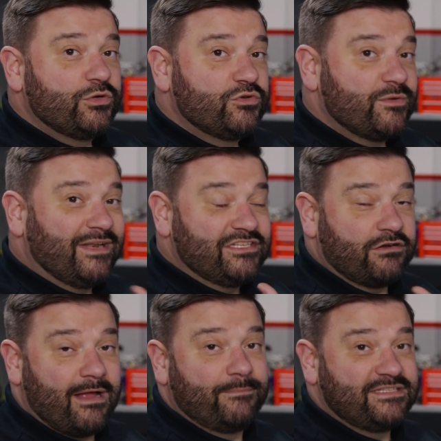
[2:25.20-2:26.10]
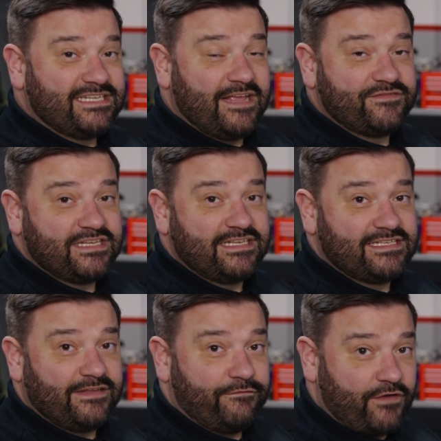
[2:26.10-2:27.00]
So we need to grab
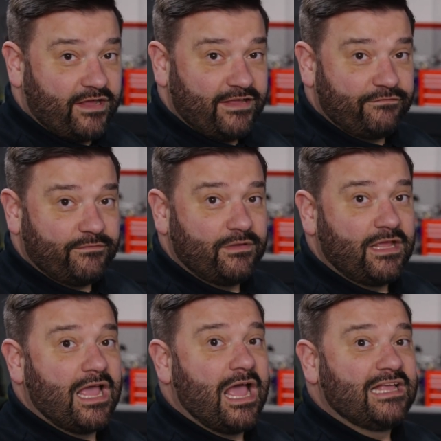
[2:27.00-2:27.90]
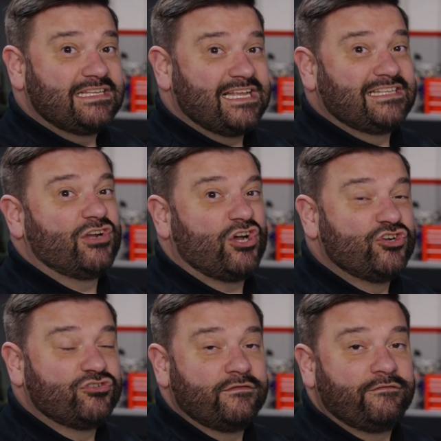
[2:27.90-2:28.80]
TFCC 5, set it
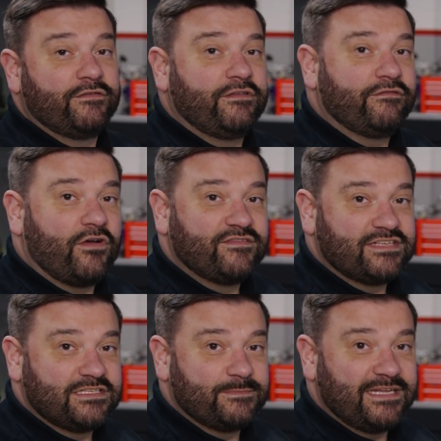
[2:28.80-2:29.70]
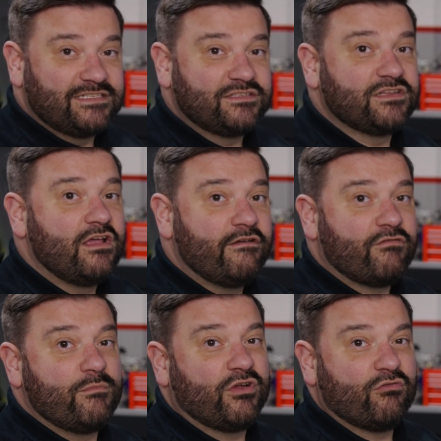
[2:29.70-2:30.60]
155 centimeters
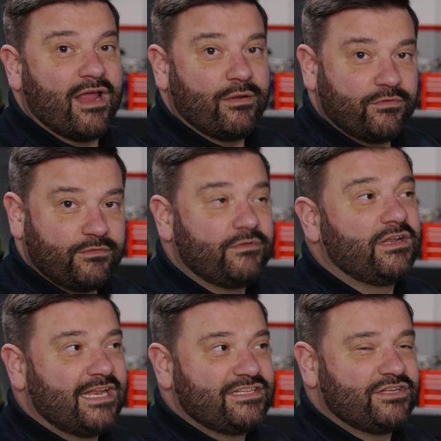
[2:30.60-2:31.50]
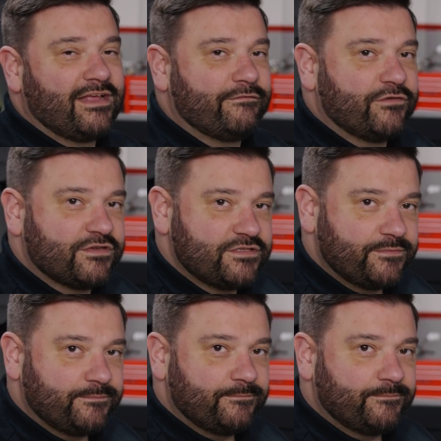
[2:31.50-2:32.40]
from the ground. Let's do that first.